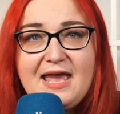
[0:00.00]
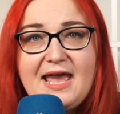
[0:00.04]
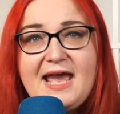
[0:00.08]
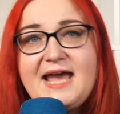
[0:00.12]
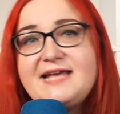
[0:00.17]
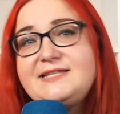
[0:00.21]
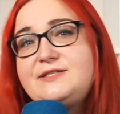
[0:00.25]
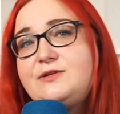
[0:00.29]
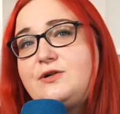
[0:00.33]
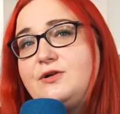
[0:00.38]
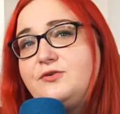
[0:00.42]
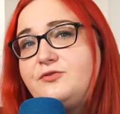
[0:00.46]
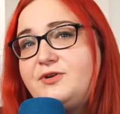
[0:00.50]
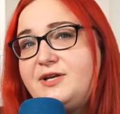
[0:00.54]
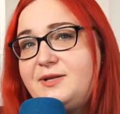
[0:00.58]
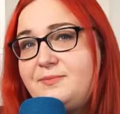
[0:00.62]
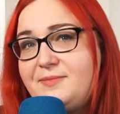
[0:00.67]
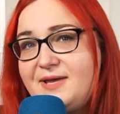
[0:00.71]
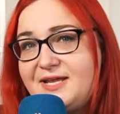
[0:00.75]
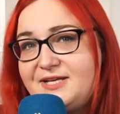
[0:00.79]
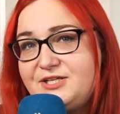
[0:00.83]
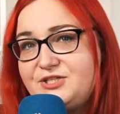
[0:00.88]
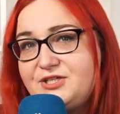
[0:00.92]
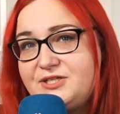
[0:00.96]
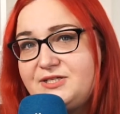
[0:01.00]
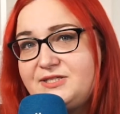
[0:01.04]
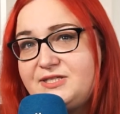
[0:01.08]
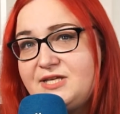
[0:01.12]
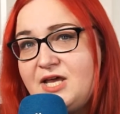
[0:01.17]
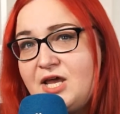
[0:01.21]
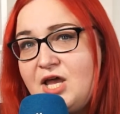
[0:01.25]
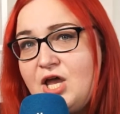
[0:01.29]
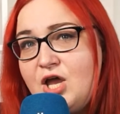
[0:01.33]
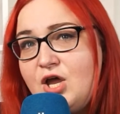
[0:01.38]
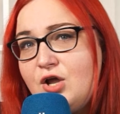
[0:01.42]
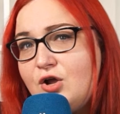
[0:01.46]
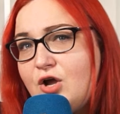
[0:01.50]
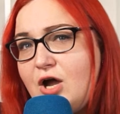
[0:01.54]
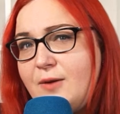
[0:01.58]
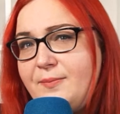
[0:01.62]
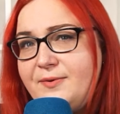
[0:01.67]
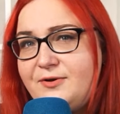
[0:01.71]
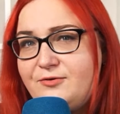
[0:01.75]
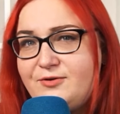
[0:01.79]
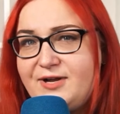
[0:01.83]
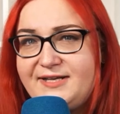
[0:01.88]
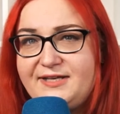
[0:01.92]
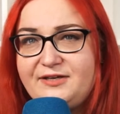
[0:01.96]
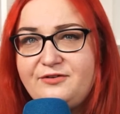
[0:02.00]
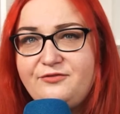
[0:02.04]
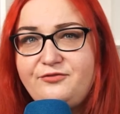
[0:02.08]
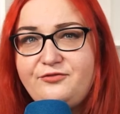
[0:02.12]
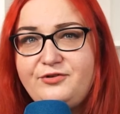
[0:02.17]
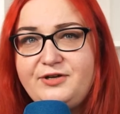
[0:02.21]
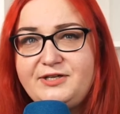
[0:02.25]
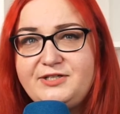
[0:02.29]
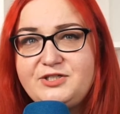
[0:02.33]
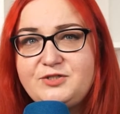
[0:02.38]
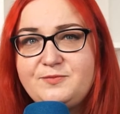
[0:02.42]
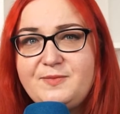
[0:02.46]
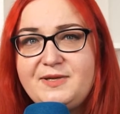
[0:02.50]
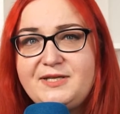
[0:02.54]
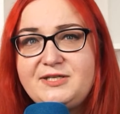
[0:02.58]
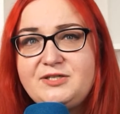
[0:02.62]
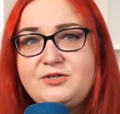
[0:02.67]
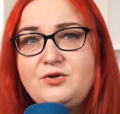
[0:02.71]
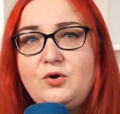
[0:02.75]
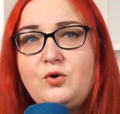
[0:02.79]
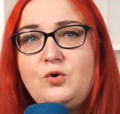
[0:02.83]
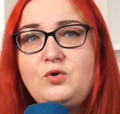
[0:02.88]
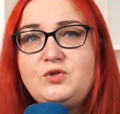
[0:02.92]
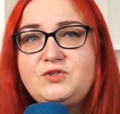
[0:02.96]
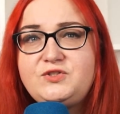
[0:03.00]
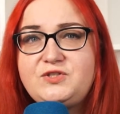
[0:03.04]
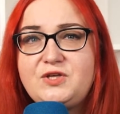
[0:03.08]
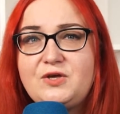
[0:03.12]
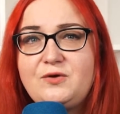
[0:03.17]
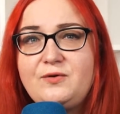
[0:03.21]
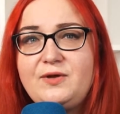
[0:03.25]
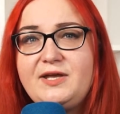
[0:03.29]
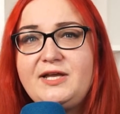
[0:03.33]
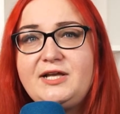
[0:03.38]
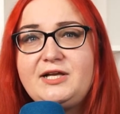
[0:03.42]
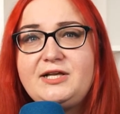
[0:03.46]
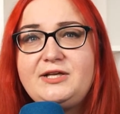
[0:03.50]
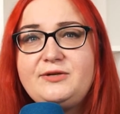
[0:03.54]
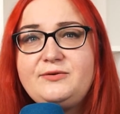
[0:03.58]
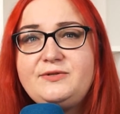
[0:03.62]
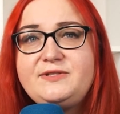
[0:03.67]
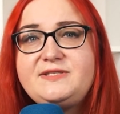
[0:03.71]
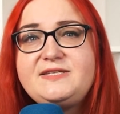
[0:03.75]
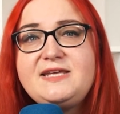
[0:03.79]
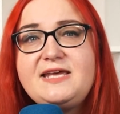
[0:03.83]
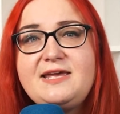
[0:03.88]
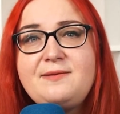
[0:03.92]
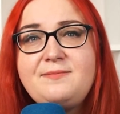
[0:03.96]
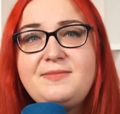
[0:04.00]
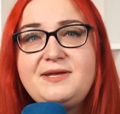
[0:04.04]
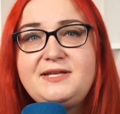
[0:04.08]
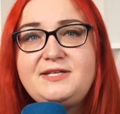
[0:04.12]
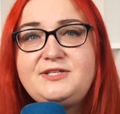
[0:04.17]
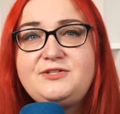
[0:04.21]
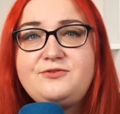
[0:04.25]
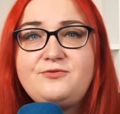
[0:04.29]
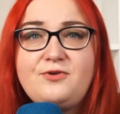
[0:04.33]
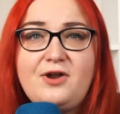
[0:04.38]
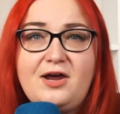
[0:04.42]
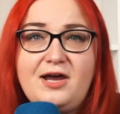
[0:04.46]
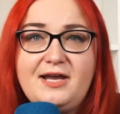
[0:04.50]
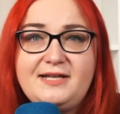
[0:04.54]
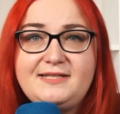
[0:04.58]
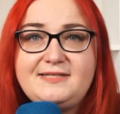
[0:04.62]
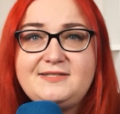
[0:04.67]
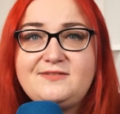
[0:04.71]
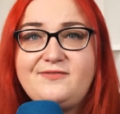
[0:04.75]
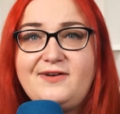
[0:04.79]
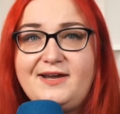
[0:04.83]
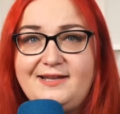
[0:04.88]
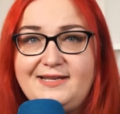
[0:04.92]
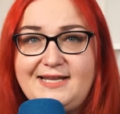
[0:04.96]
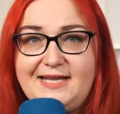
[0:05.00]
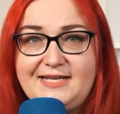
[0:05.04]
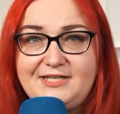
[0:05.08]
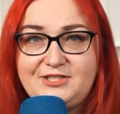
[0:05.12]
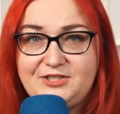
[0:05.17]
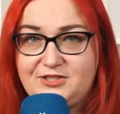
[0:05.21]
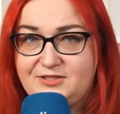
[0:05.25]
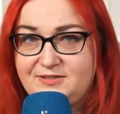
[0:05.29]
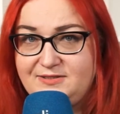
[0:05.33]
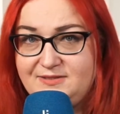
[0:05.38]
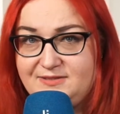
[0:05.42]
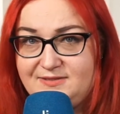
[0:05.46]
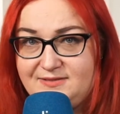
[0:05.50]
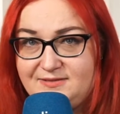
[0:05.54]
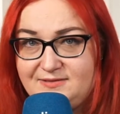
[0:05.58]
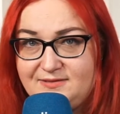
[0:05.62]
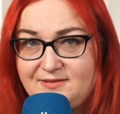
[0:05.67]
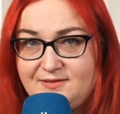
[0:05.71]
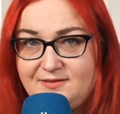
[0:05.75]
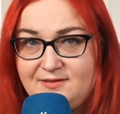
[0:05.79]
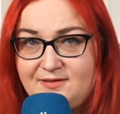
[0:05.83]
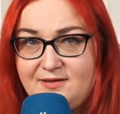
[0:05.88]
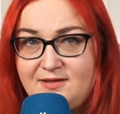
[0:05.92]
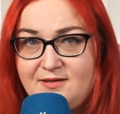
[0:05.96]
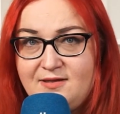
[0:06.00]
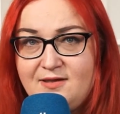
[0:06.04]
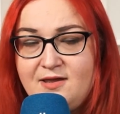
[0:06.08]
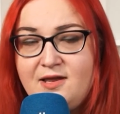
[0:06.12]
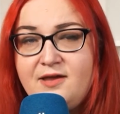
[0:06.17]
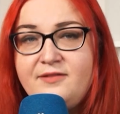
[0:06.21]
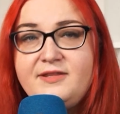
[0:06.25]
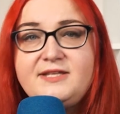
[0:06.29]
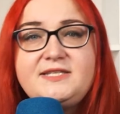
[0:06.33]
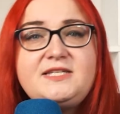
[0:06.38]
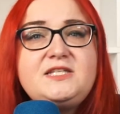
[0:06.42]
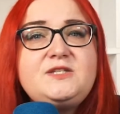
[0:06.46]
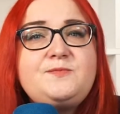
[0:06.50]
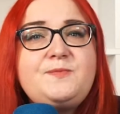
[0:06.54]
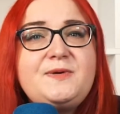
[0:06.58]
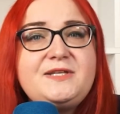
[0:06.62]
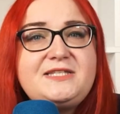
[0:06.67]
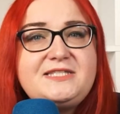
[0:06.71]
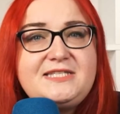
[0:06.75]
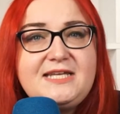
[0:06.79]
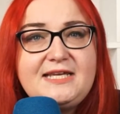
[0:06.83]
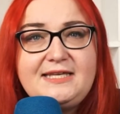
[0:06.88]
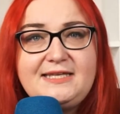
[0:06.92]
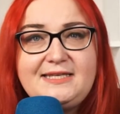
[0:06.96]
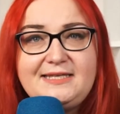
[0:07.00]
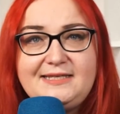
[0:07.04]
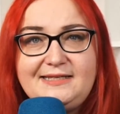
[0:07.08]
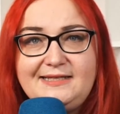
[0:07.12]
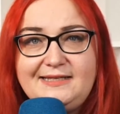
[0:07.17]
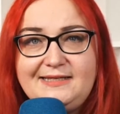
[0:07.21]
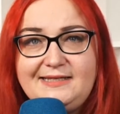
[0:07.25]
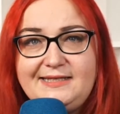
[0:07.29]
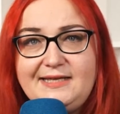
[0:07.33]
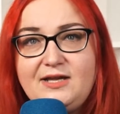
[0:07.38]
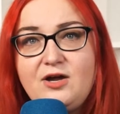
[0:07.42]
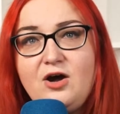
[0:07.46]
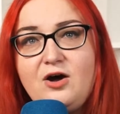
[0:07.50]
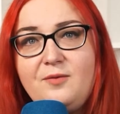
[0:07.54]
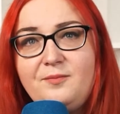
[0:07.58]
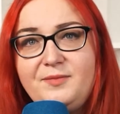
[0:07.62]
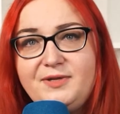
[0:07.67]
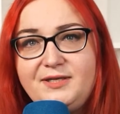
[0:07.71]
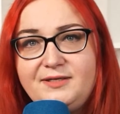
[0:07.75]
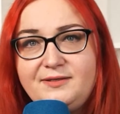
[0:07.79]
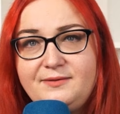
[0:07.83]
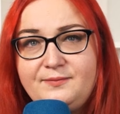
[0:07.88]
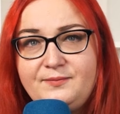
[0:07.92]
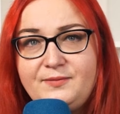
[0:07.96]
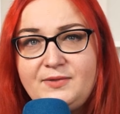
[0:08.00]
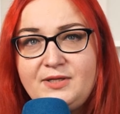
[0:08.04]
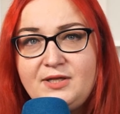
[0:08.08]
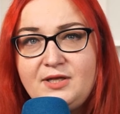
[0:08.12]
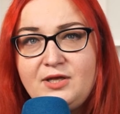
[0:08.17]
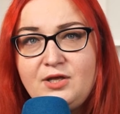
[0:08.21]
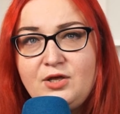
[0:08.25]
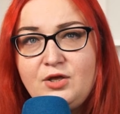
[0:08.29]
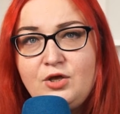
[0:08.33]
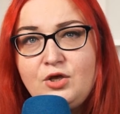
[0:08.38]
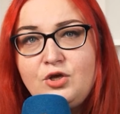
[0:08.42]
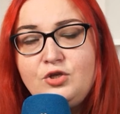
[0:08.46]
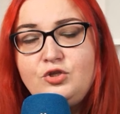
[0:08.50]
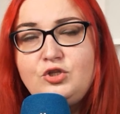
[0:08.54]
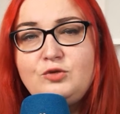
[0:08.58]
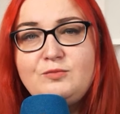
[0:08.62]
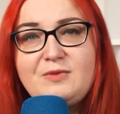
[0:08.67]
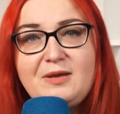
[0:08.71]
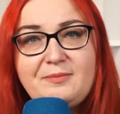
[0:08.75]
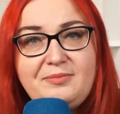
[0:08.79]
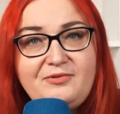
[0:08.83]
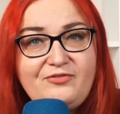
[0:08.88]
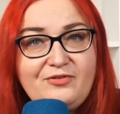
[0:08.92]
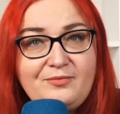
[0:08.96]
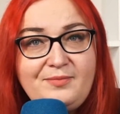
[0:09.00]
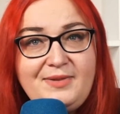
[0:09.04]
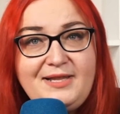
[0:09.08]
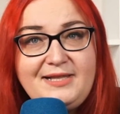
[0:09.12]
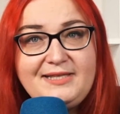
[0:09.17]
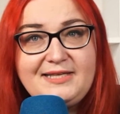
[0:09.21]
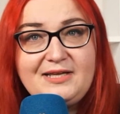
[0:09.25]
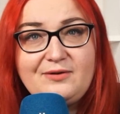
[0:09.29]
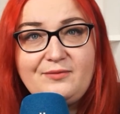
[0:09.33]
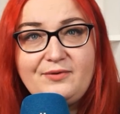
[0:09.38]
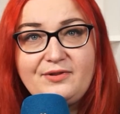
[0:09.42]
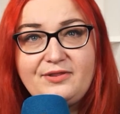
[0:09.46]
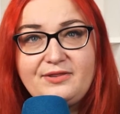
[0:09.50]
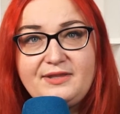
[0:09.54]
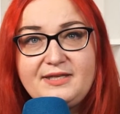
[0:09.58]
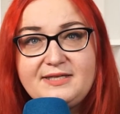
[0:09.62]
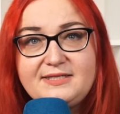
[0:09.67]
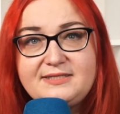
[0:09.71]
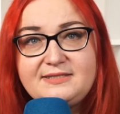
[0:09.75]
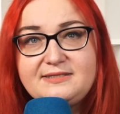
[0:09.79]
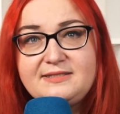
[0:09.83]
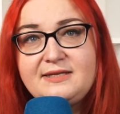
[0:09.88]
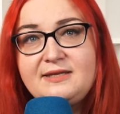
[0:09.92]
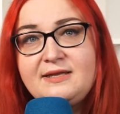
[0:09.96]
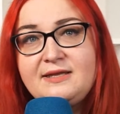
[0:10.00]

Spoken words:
As already mentioned, copyright infringement also includes image rights violations. This is particularly common. You may be familiar with this.